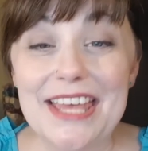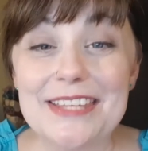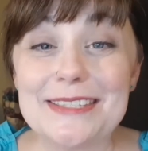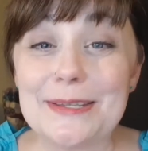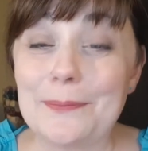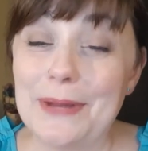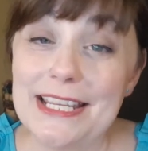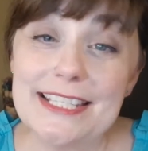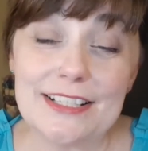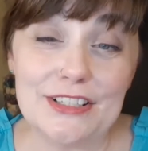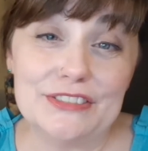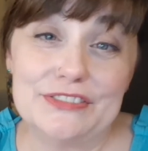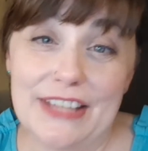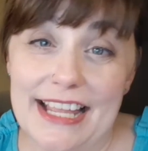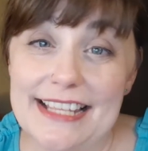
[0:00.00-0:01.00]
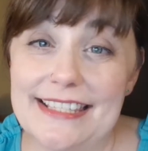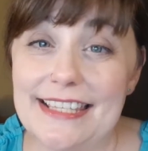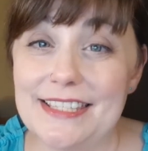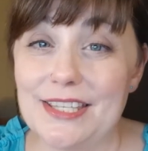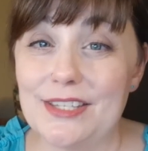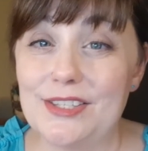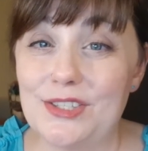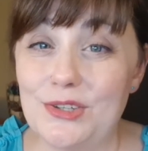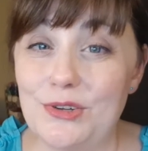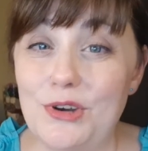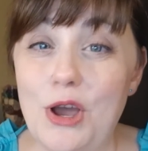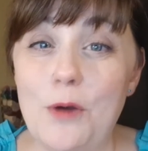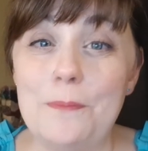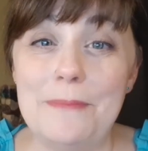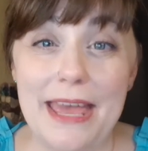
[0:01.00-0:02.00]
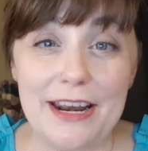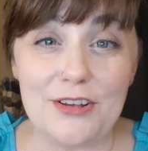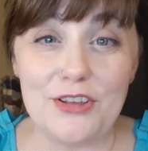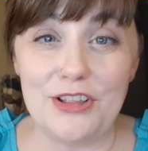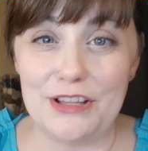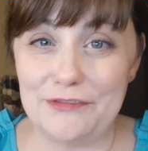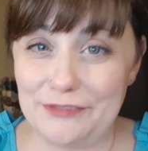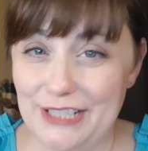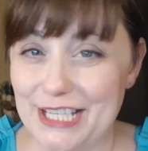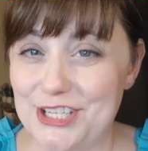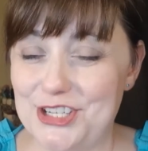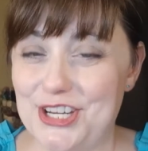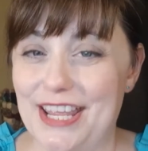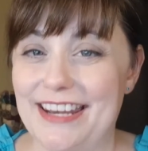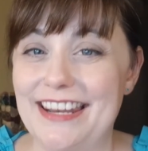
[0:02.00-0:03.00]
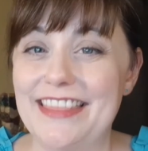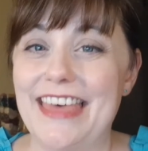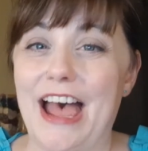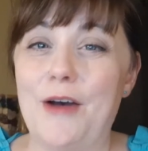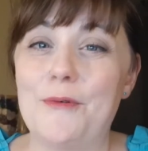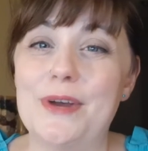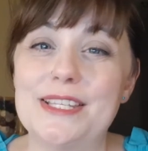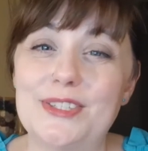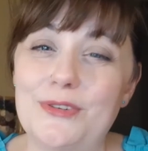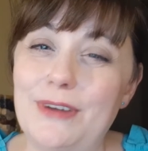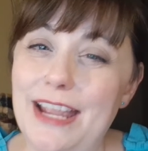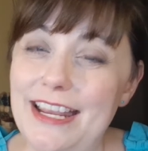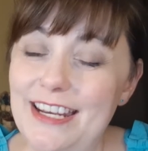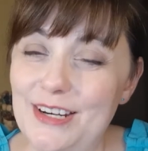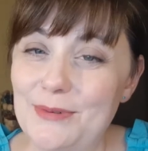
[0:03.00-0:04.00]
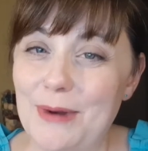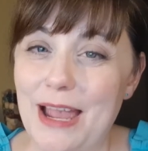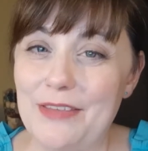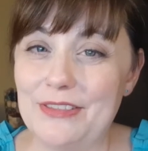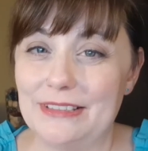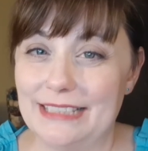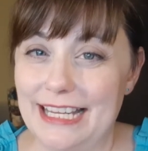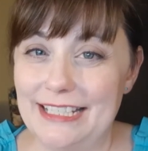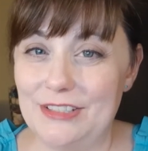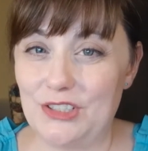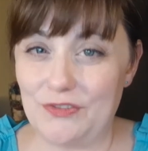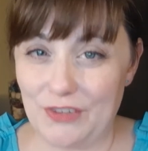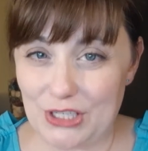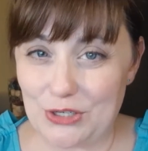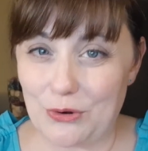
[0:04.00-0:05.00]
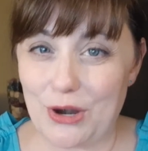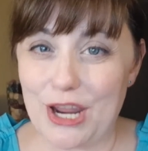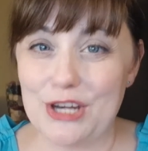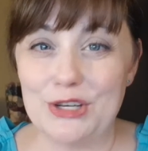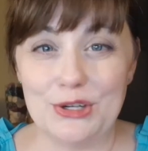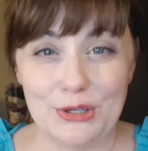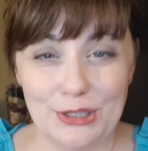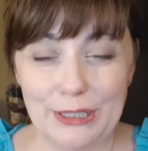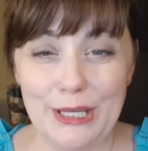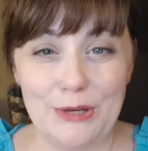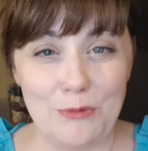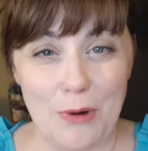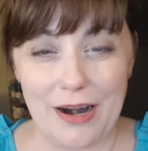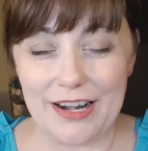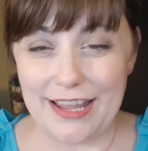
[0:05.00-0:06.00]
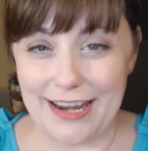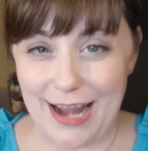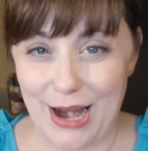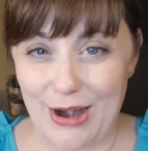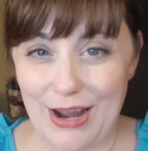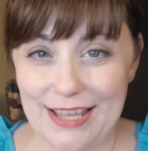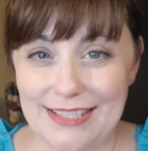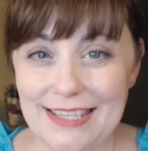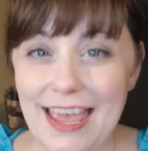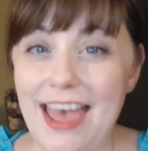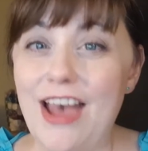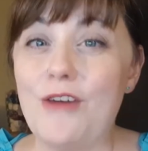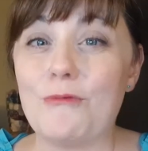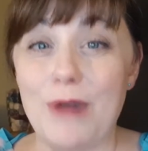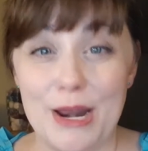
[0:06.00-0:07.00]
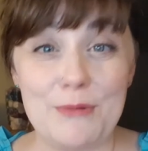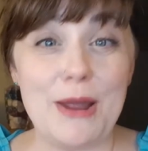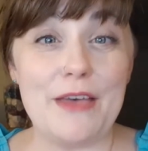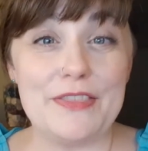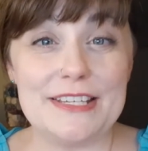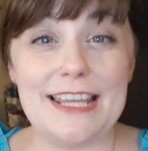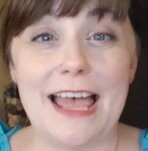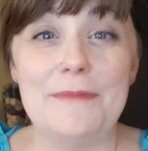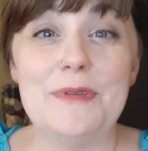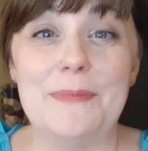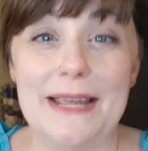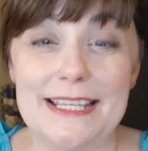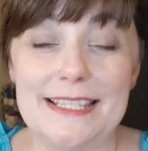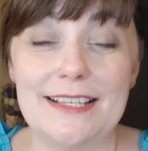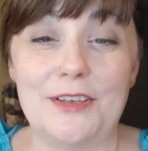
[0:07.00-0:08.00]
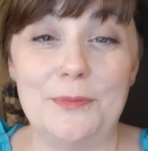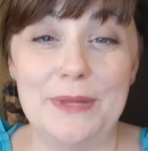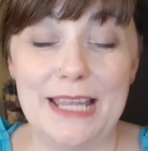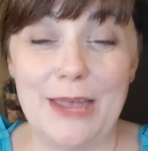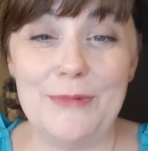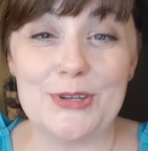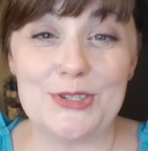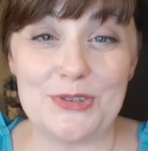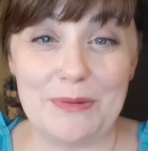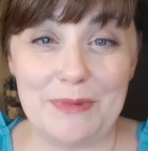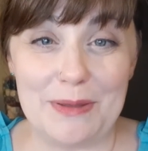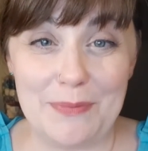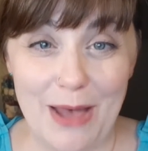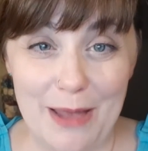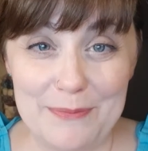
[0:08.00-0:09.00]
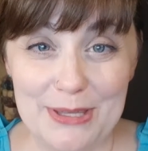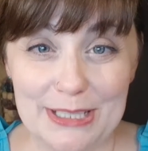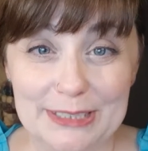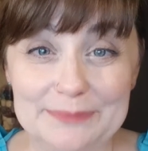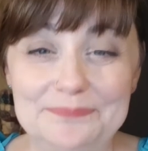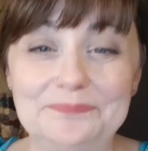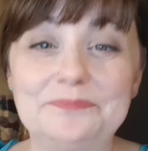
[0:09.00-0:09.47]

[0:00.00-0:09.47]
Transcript: So, bicycle face is a pseudo medical affliction that was created around the late Victorian and early Edwardian eras, right around the time the bicycle became extremely popular.